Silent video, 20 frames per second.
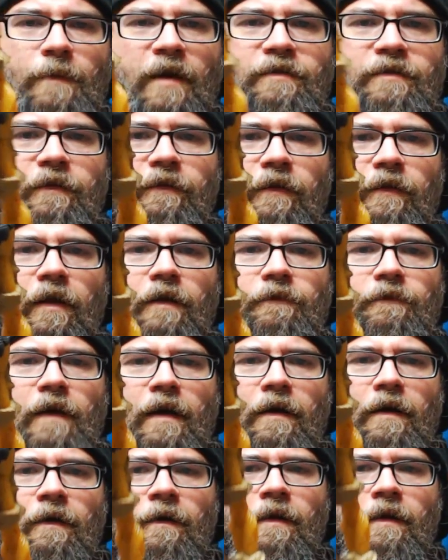I just love
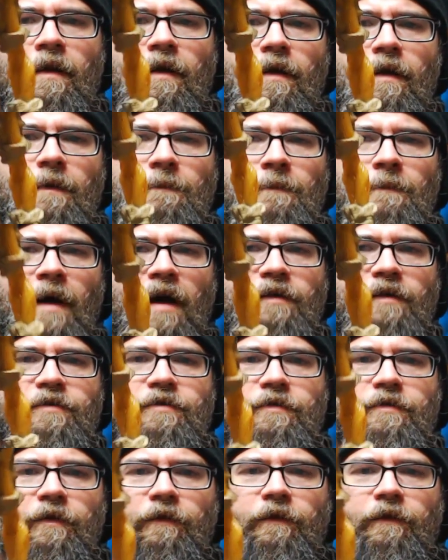how
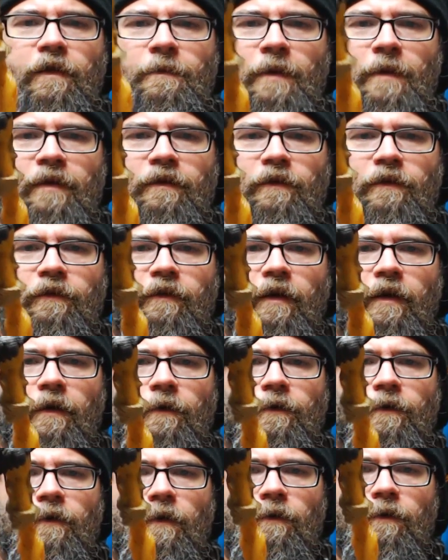monstrous they make the
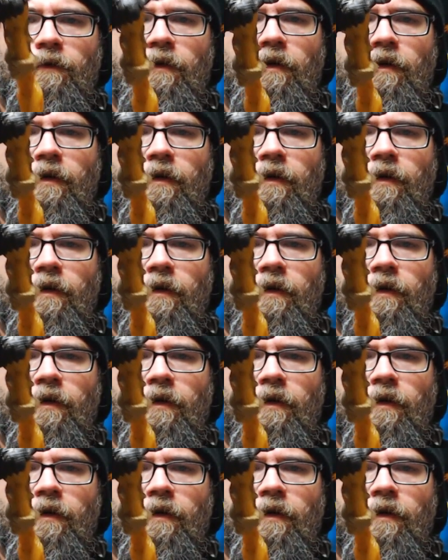Scarecrow